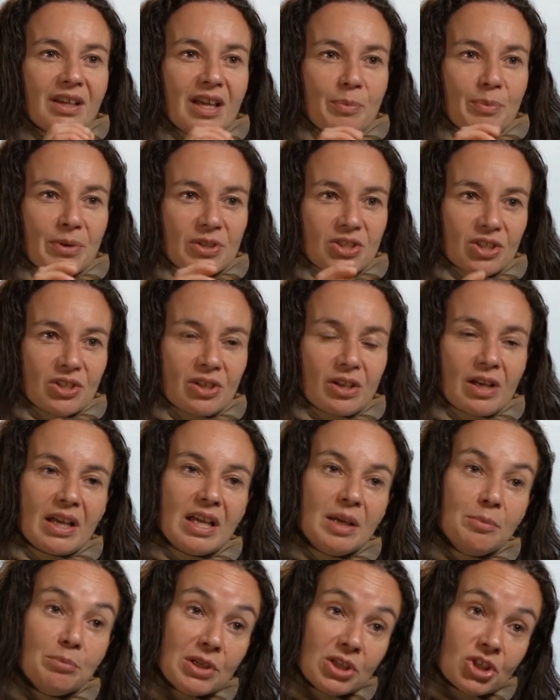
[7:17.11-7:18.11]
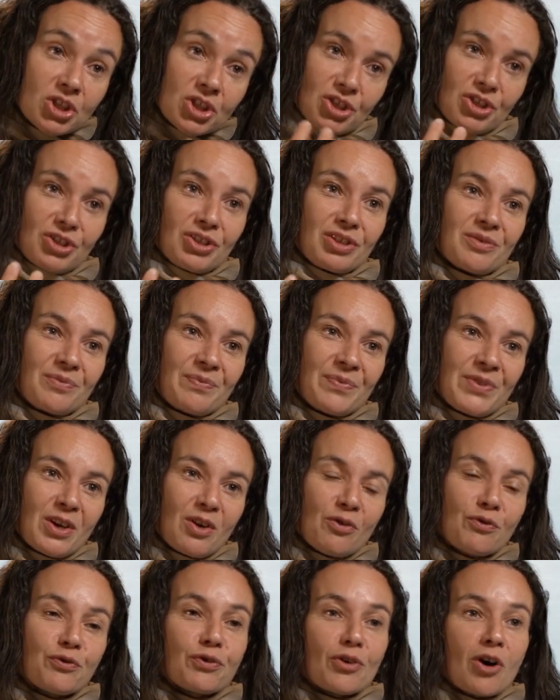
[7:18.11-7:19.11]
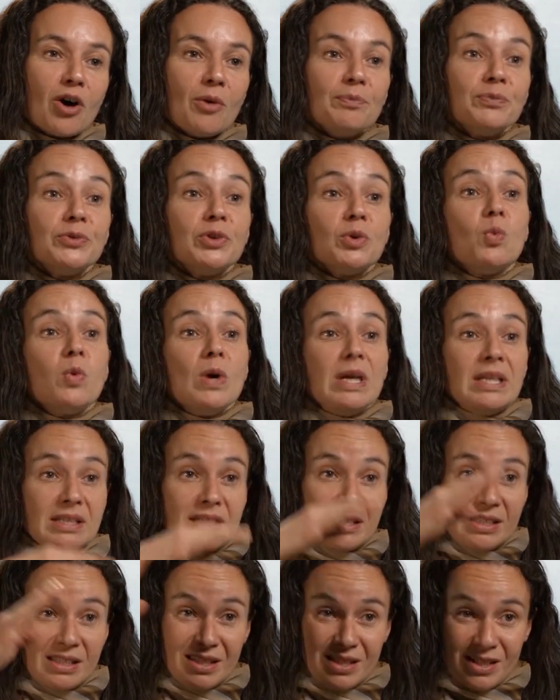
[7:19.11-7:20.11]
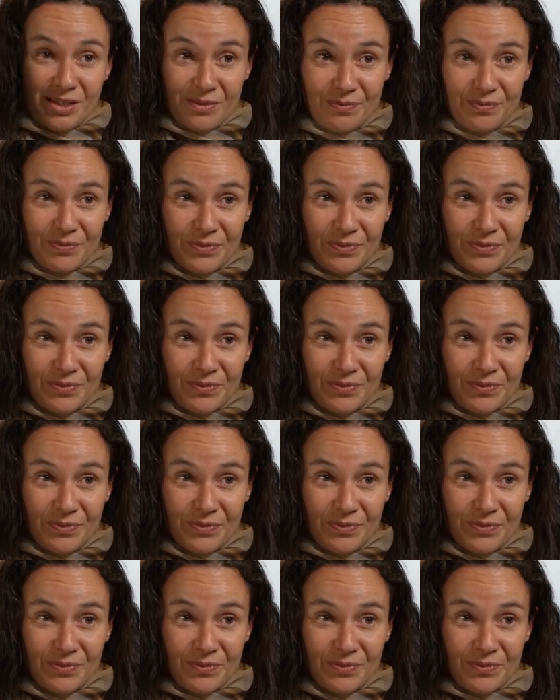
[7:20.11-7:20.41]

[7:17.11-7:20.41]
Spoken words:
a particular emission from the winds